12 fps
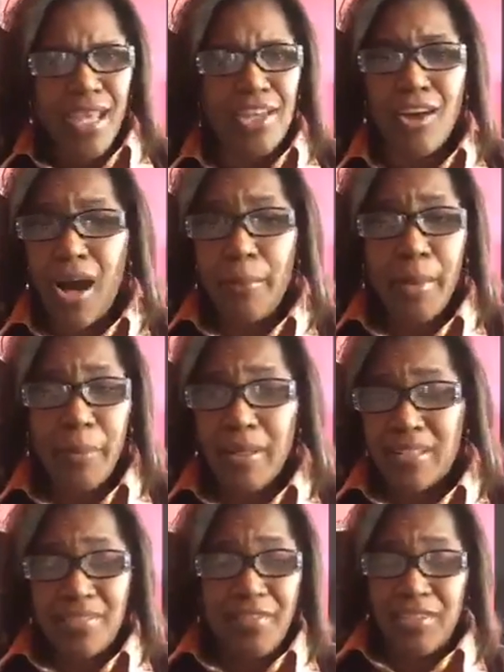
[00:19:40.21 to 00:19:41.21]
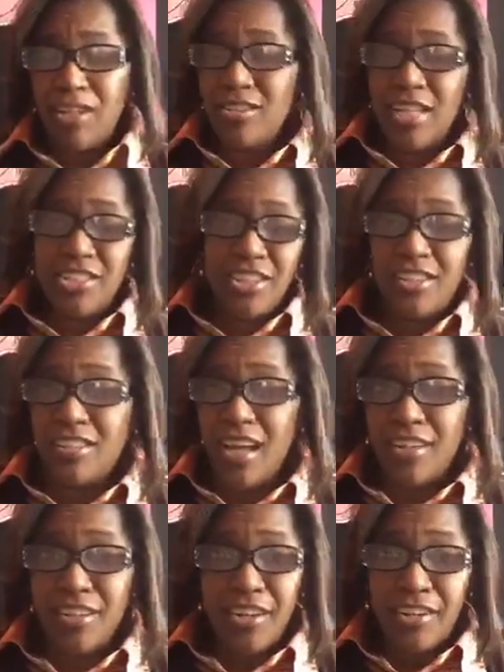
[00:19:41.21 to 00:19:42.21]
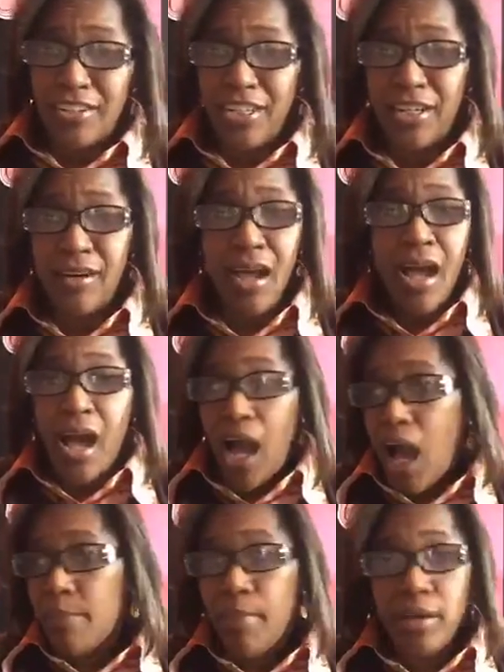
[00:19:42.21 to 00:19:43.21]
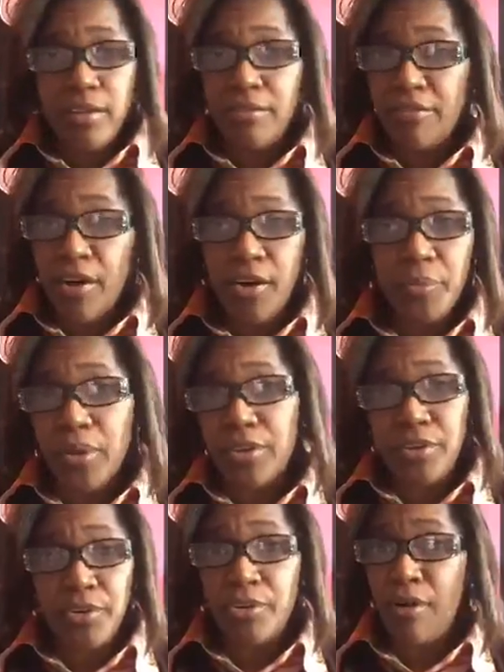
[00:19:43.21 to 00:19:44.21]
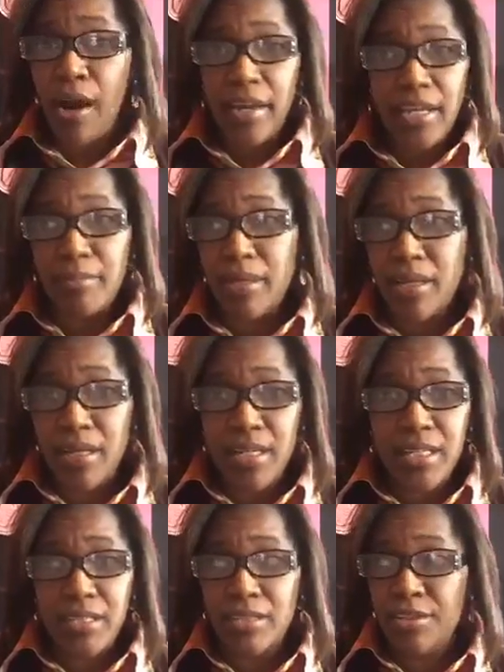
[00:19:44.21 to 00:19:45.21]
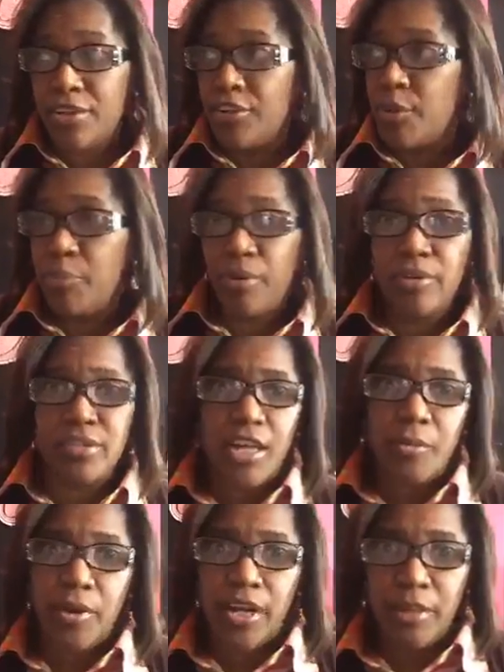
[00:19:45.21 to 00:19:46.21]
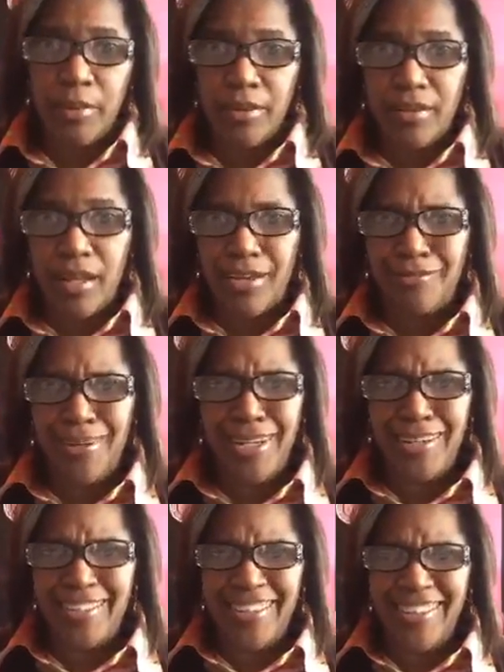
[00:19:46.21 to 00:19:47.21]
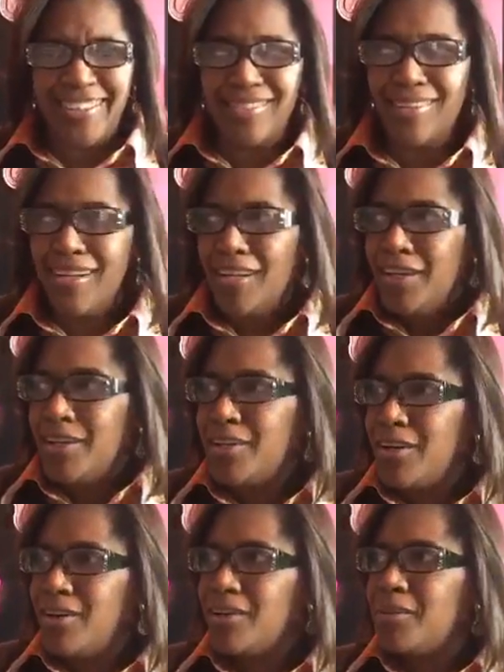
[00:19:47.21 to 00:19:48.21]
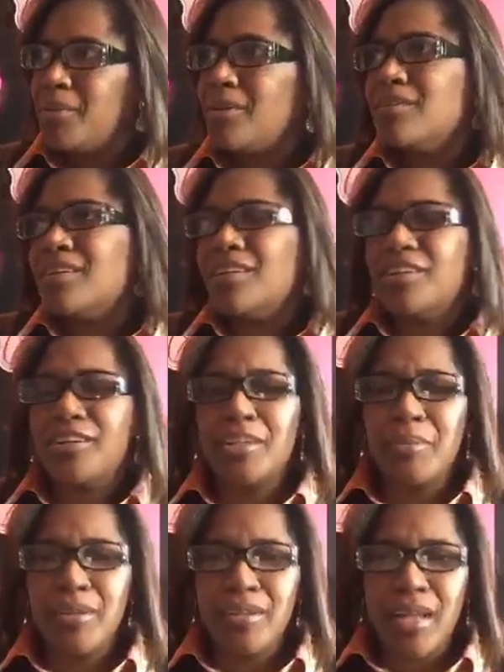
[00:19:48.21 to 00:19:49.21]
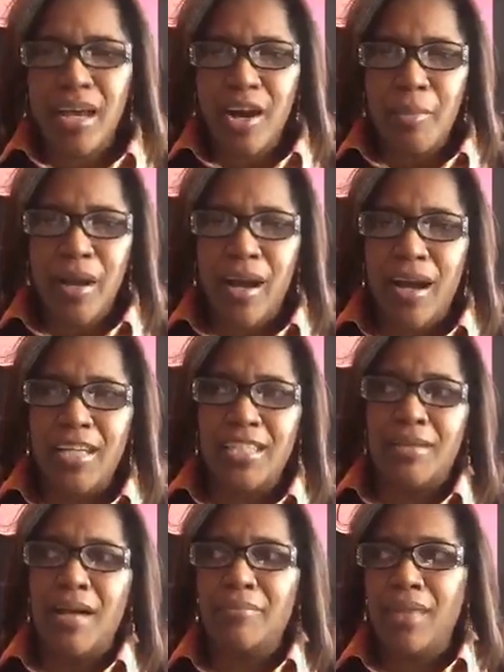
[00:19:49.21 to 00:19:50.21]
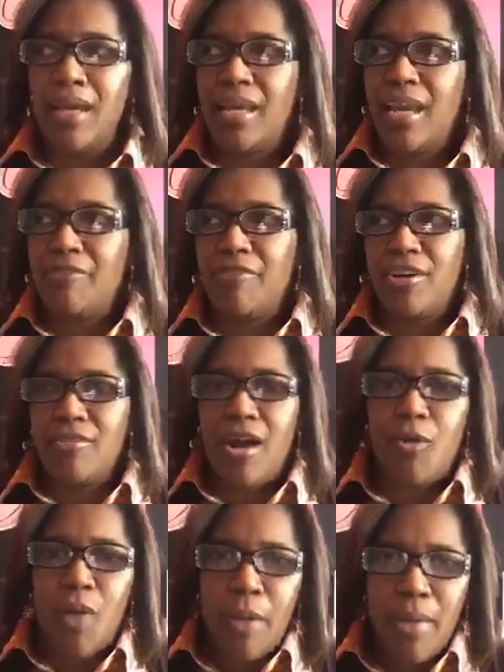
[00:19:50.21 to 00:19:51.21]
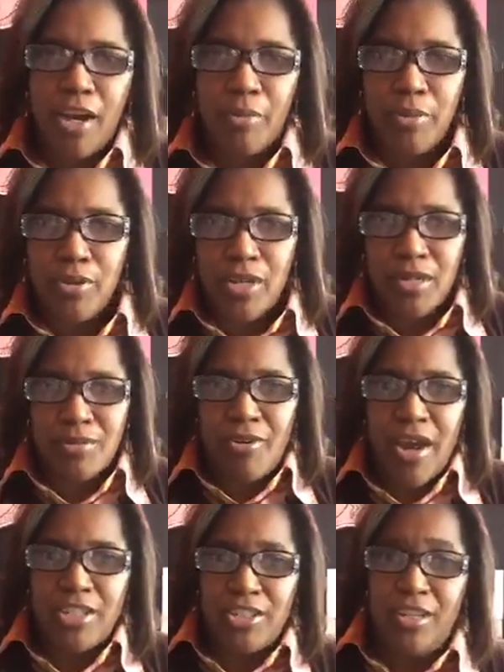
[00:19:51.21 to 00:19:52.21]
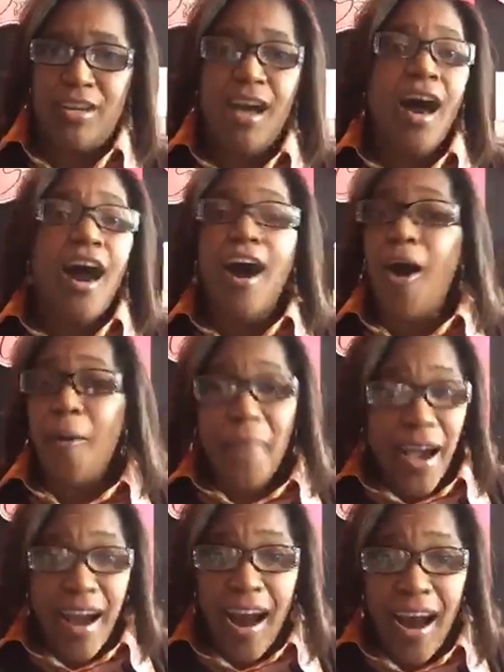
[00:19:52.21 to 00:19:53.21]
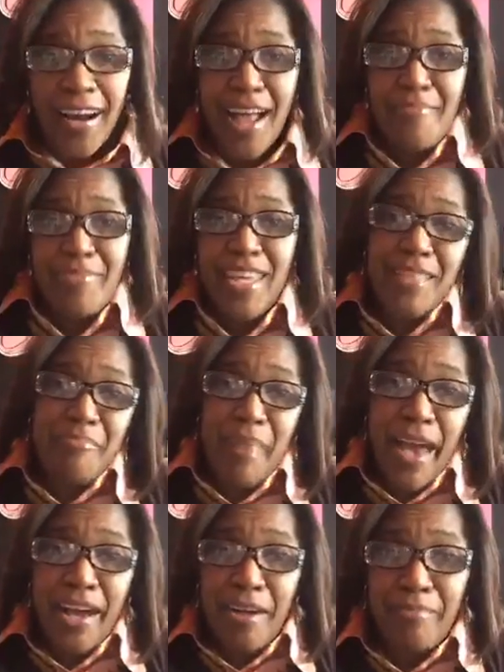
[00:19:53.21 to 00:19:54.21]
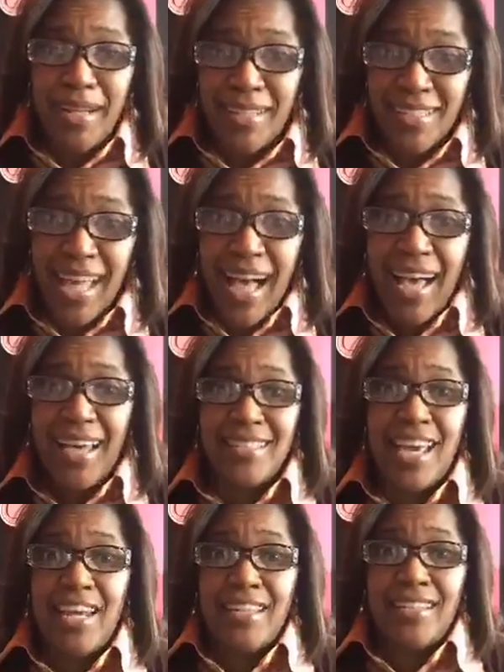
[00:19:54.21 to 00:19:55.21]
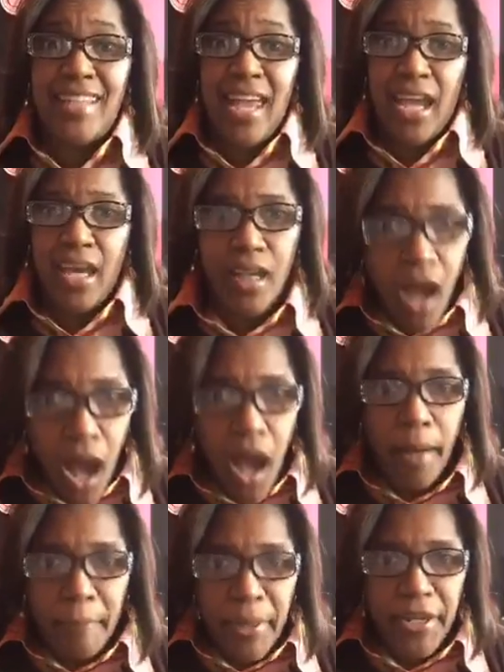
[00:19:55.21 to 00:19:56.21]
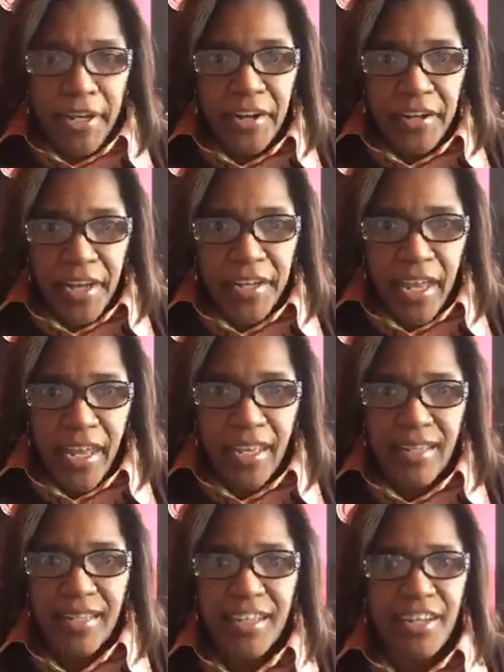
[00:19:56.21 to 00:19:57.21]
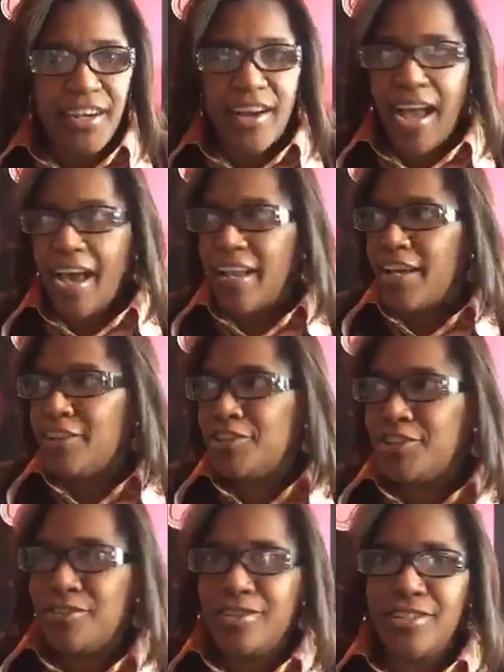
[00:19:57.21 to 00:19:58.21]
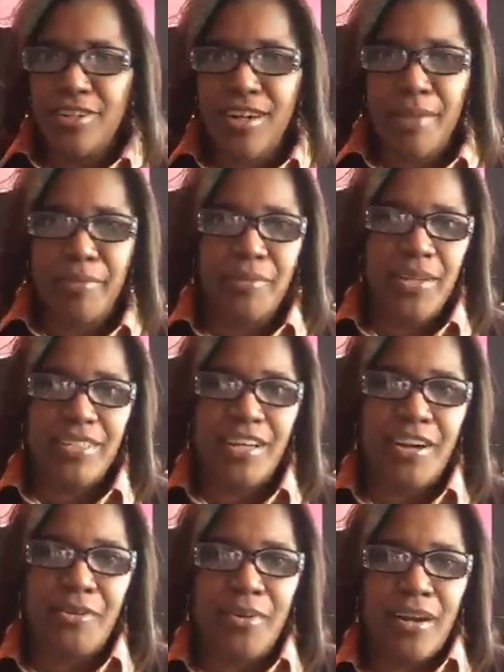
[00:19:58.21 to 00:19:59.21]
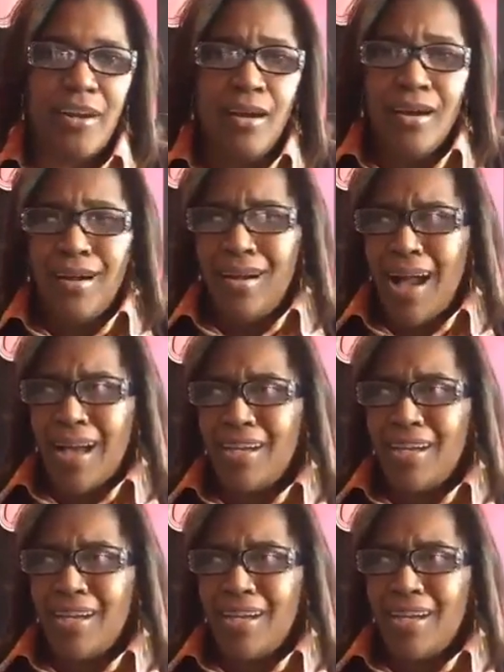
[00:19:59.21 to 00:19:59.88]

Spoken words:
You know, I'm up at, for those stationary designers that are on here, I'm on the phone with you crying because, you know, your printer's not working in the middle of the night. What do you do? You know, in the middle of the night, oh my gosh, I can't figure out why my computer keeps crashing. Oh my God, I didn't back up my designs and it's dead. Been there, done that. You know, I had an issue, you know, a couple of weeks ago where I